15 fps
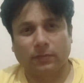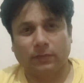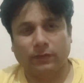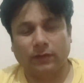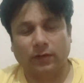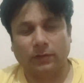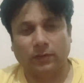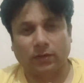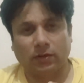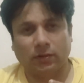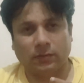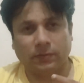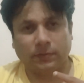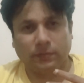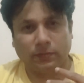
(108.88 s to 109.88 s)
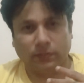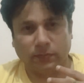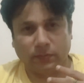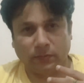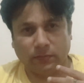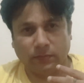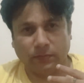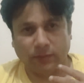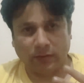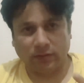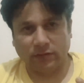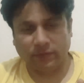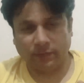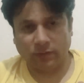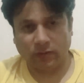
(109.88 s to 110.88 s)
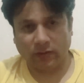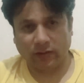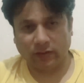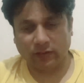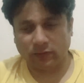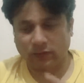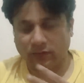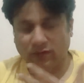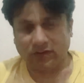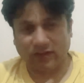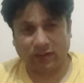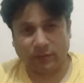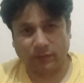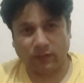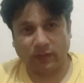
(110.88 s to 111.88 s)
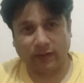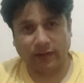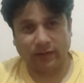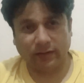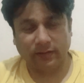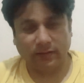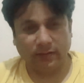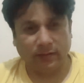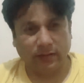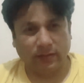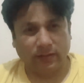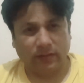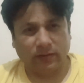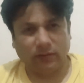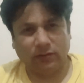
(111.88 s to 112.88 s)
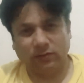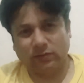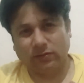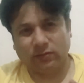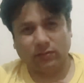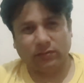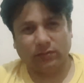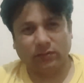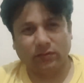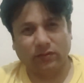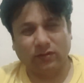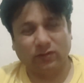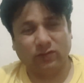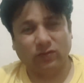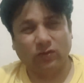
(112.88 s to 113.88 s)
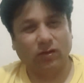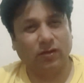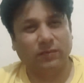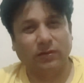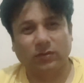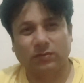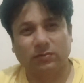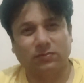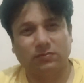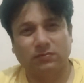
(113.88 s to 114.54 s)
from our birth point to death point, it's all about,